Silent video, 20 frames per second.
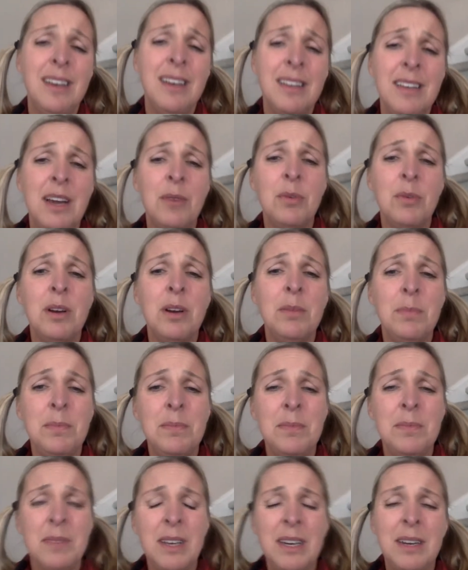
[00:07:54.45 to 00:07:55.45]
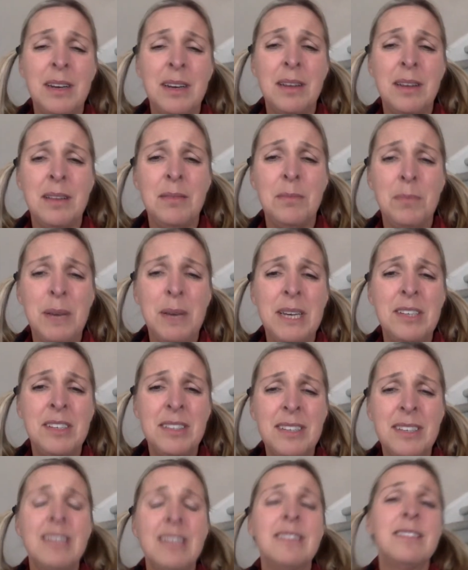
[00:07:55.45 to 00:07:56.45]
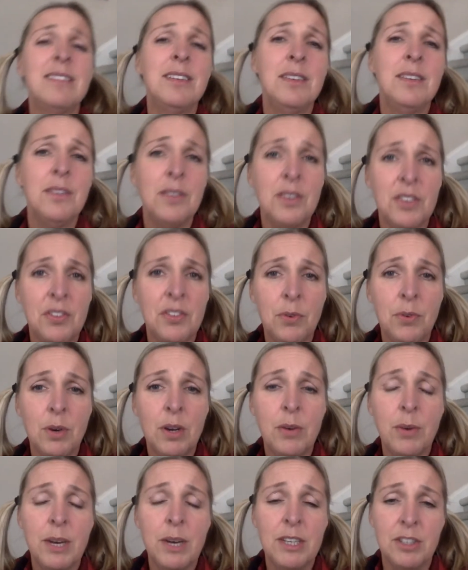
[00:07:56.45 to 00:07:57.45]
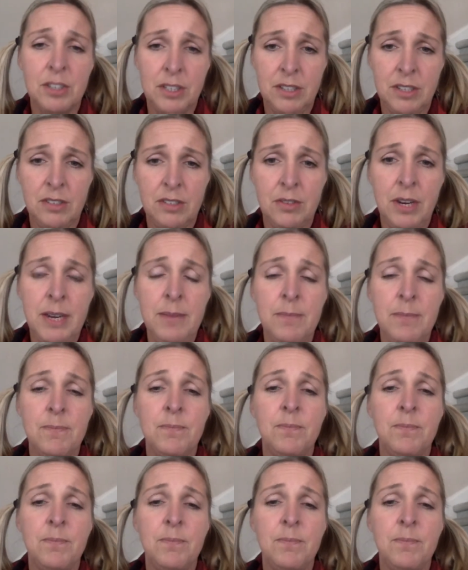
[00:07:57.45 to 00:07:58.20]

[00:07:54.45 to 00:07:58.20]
Now we're on page 6. There's 4 questions, right?